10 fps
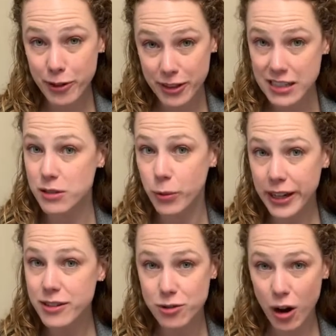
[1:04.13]
for this
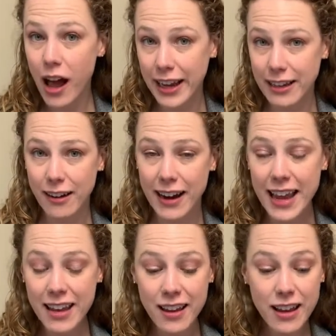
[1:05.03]
week's drawing, all
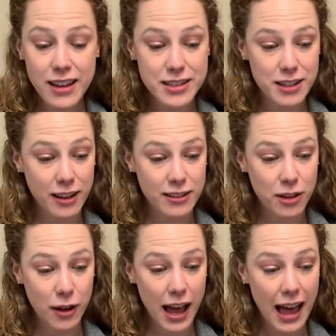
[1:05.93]
right? So let's
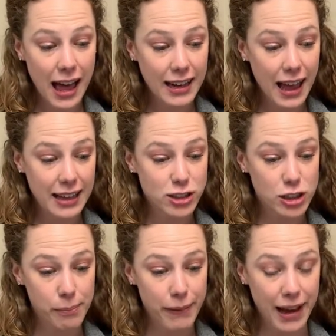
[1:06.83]
go ahead and
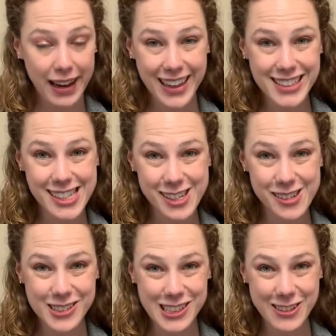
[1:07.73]
jump back
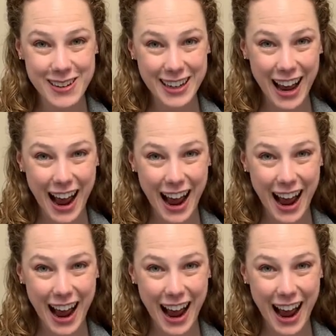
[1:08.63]
into doing